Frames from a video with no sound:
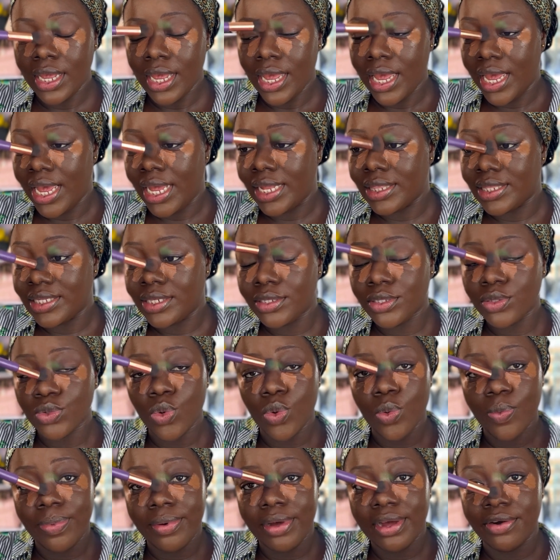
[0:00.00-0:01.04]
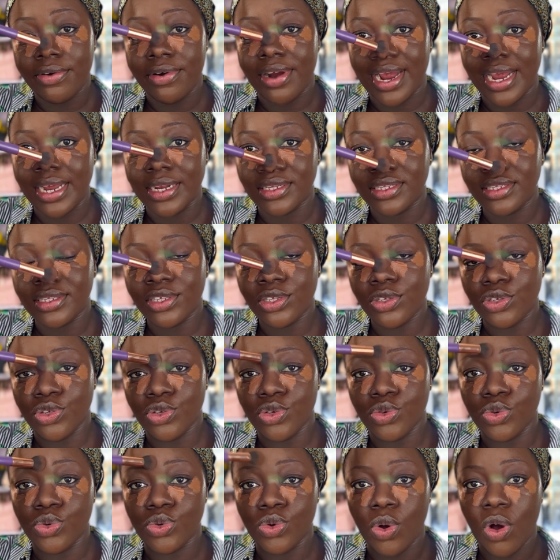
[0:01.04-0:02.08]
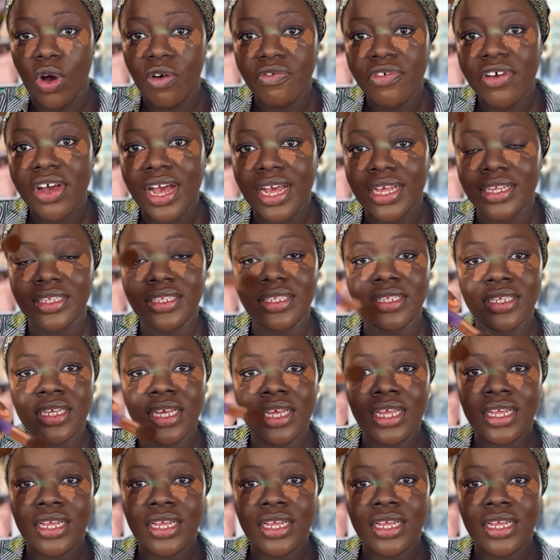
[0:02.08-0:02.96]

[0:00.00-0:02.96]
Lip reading: And this Uber rides, you offer us